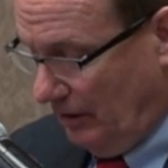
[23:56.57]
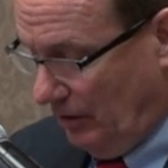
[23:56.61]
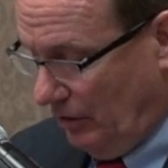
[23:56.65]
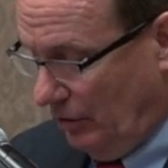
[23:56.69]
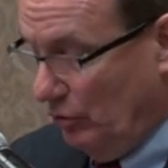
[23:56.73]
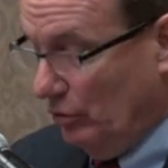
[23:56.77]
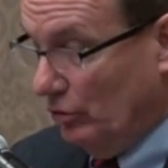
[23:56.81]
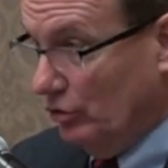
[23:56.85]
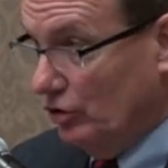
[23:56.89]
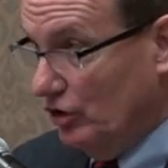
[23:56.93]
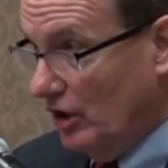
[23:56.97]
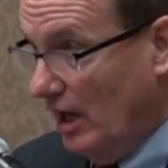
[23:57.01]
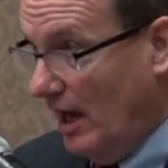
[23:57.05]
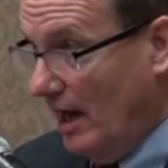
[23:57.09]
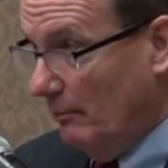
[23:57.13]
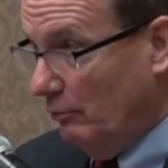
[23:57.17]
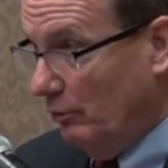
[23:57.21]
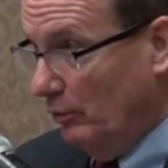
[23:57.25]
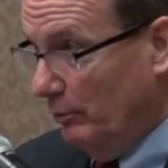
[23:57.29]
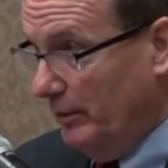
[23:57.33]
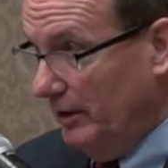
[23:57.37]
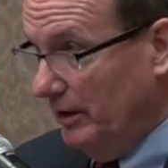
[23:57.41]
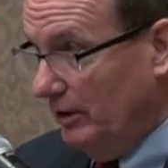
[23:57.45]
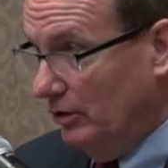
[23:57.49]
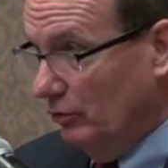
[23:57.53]
Your job will
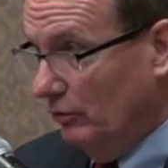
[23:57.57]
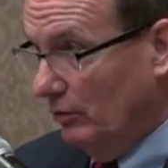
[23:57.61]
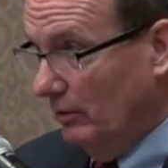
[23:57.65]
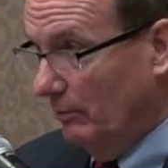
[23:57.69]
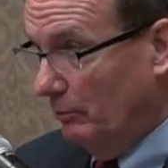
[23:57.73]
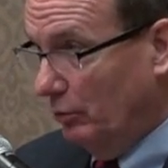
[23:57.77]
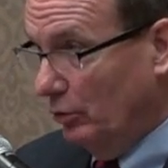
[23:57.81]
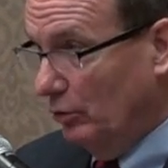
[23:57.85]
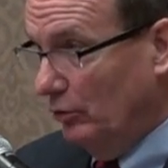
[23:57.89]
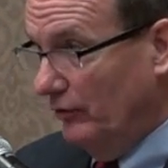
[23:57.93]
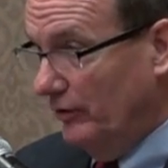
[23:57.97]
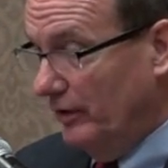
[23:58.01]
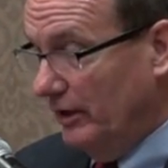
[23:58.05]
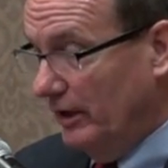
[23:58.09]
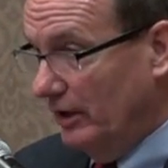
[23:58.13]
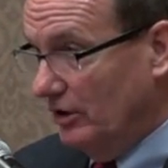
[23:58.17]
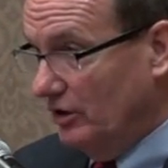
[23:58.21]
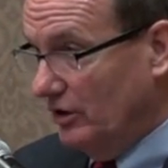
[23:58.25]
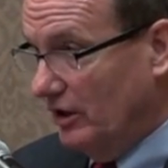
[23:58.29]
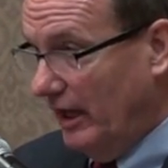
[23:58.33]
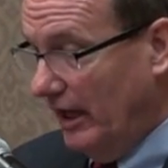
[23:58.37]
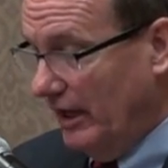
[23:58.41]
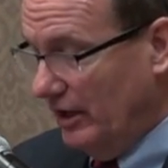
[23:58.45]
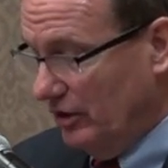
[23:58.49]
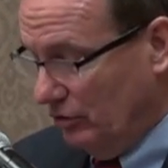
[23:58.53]
be to improve the
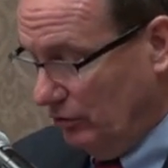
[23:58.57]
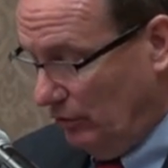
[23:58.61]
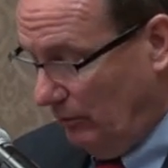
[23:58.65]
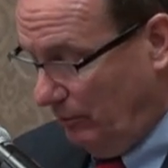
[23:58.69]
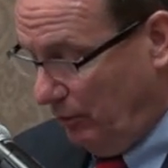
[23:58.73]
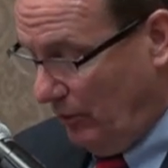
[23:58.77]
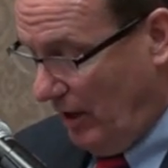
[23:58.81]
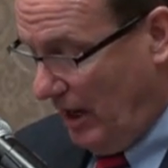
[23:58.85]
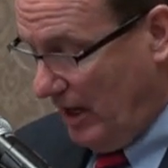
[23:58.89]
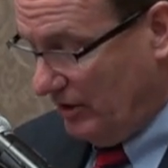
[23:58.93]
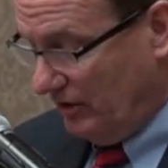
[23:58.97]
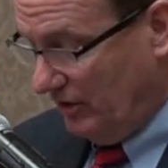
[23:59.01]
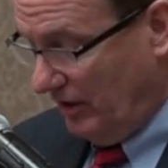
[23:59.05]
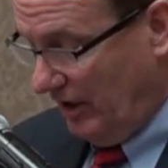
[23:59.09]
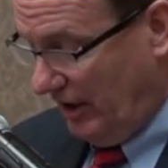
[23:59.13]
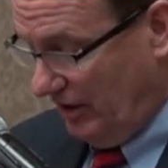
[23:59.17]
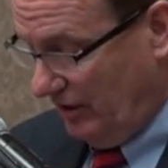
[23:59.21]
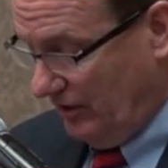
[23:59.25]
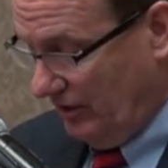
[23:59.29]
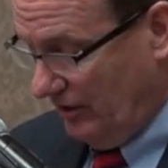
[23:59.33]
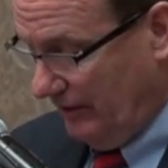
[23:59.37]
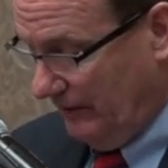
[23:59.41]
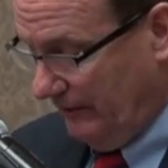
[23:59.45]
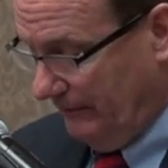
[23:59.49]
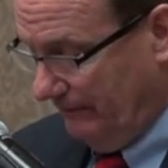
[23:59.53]
educational
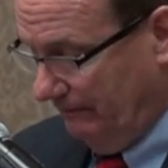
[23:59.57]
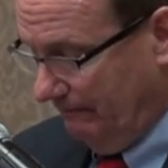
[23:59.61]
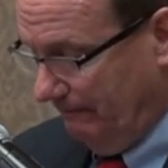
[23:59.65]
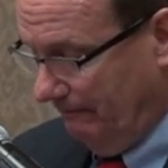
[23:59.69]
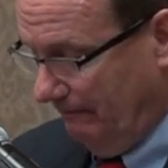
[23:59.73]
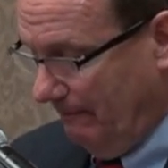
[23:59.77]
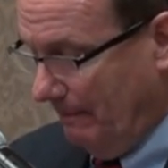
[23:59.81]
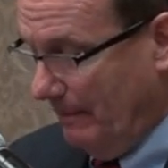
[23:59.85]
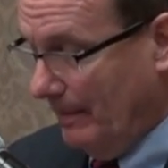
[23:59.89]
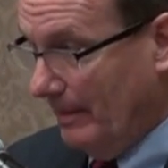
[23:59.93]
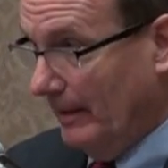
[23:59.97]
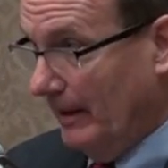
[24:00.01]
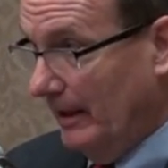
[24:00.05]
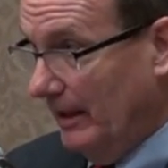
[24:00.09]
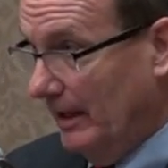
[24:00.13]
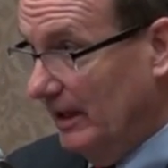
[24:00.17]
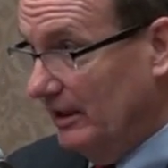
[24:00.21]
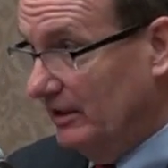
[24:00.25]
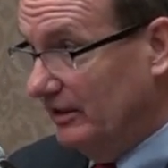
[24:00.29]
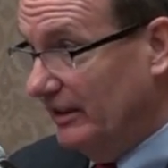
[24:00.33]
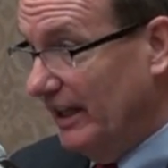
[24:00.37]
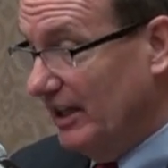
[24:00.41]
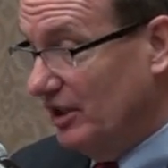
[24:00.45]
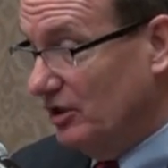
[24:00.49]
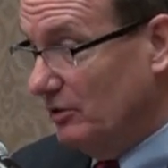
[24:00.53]
process.
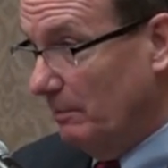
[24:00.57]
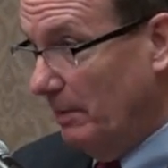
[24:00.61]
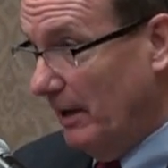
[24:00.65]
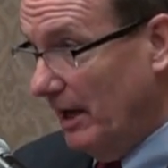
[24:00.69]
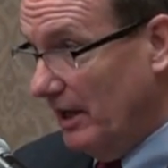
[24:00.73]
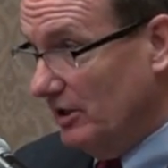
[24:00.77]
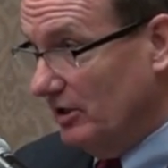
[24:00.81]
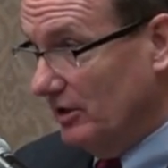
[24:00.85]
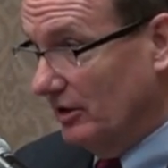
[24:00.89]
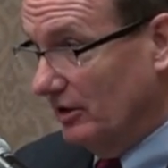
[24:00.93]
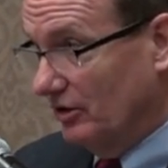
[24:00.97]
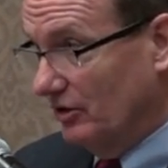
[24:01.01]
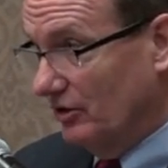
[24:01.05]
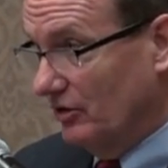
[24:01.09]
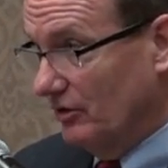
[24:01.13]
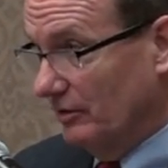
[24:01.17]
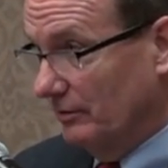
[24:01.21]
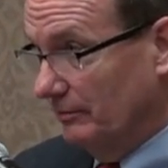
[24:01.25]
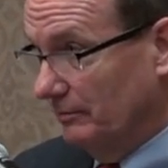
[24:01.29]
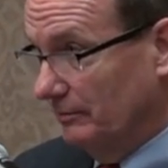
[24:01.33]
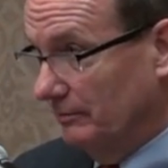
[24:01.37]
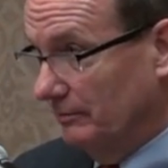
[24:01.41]
It takes patience.